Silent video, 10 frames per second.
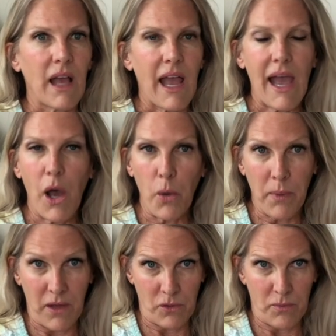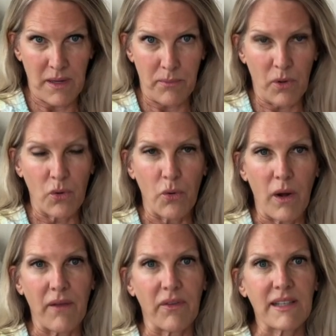help other people who
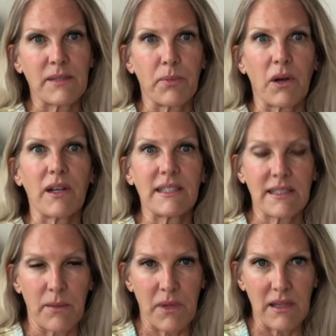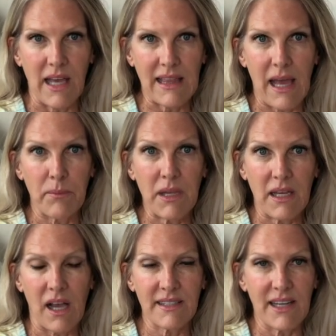have experienced something like that,
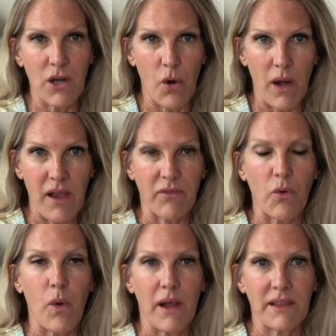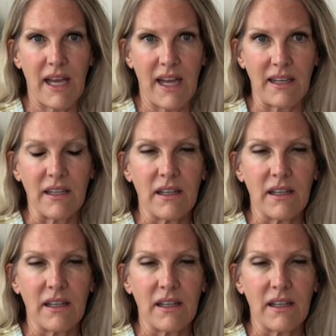because I don't ever want that